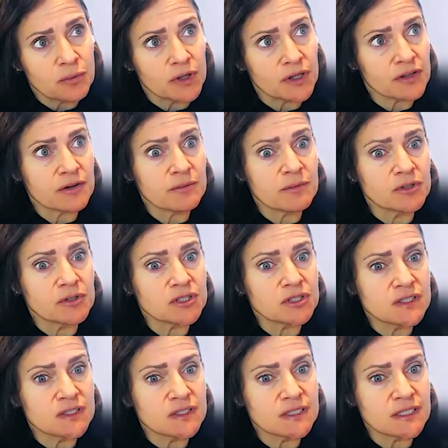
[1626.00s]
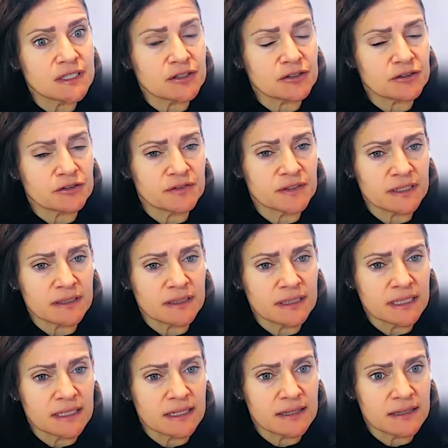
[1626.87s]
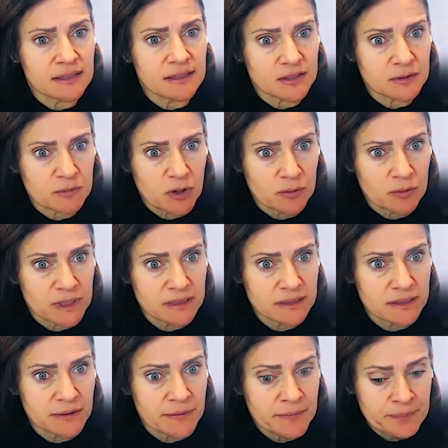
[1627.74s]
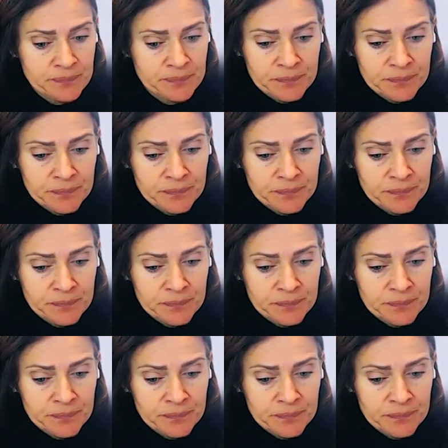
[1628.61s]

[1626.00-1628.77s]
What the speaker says: What are the emotions that you're feeling in this moment?